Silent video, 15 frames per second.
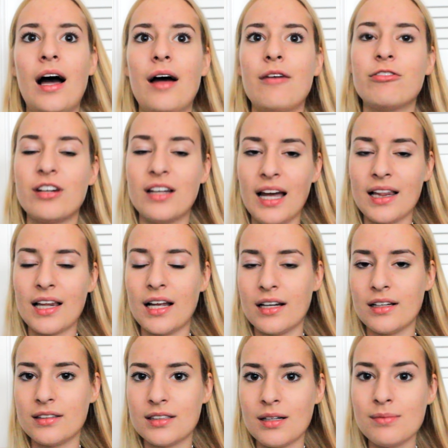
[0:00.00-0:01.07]
Forget
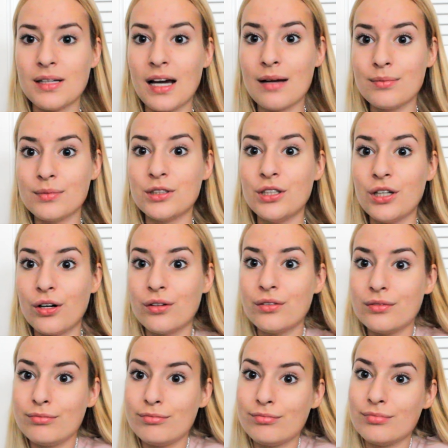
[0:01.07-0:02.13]
that sometimes, you
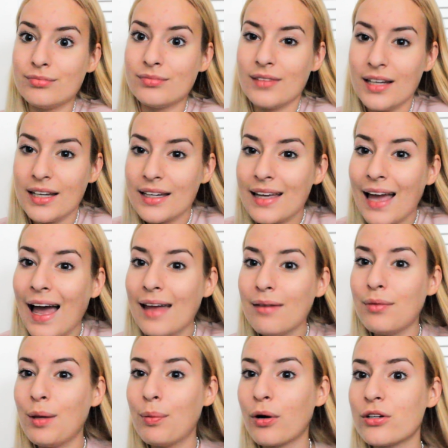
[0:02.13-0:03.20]
know, it
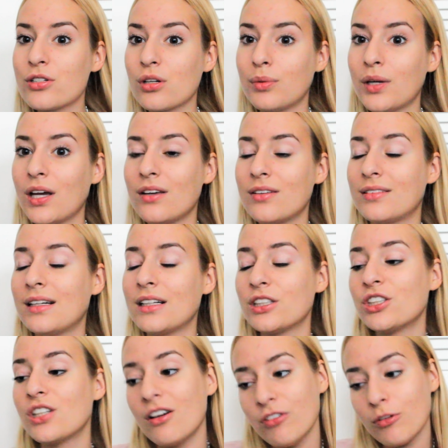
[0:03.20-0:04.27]
can be personal because there's
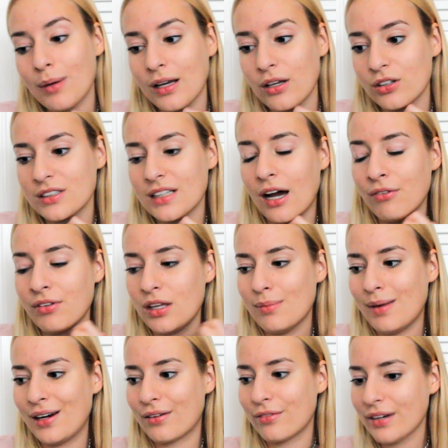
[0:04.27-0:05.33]
stuff about yourself that you
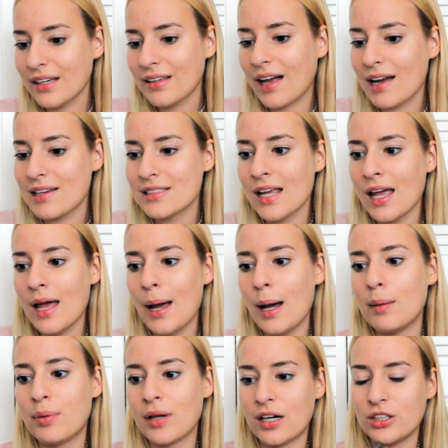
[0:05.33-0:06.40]
might not realize,
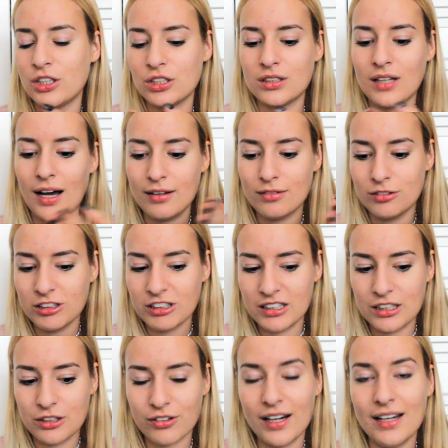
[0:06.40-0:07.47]
but are just not
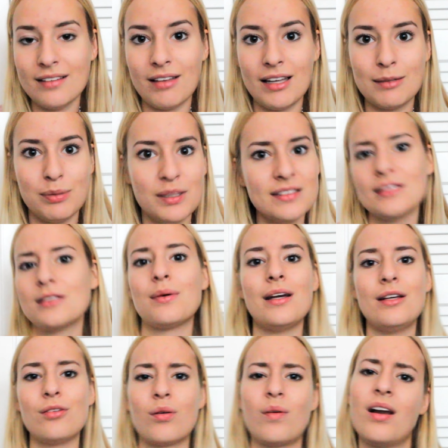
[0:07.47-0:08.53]
really great, like,
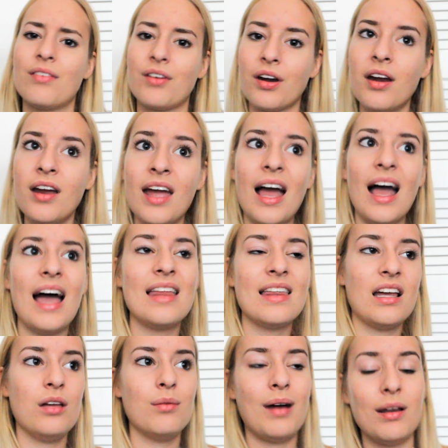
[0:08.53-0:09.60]
business-wise or whatever. And
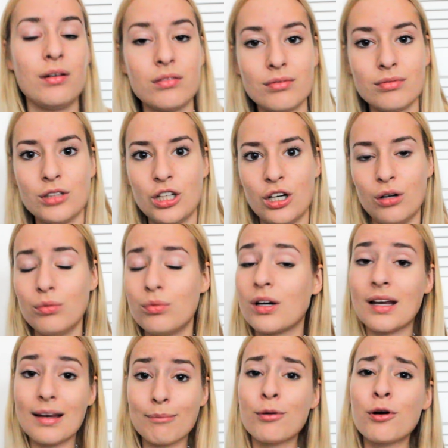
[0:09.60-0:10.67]
that you might, you know,
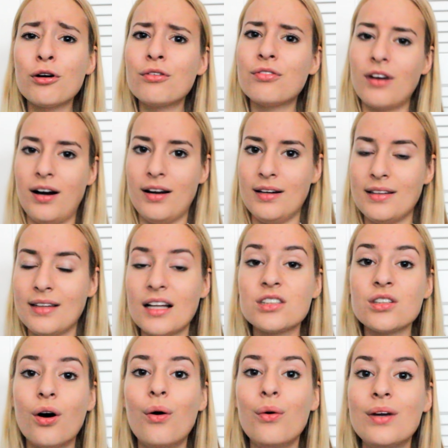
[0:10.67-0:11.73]
want to improve on. And
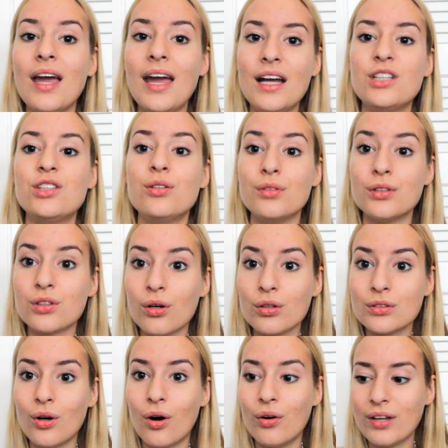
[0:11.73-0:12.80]
that's okay, too. It's
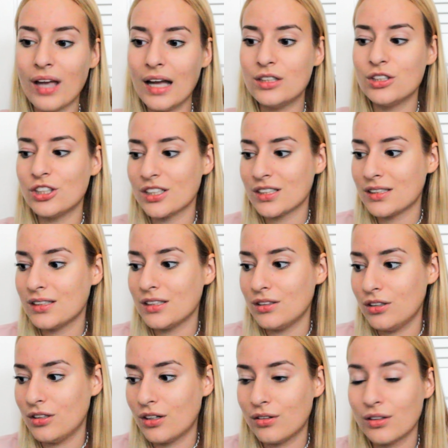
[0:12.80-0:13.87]
also okay to just,
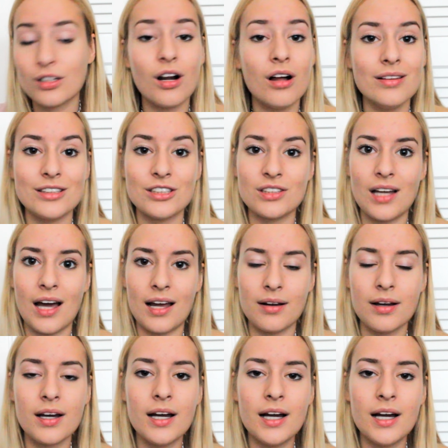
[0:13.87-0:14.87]
you know, acknowledge that.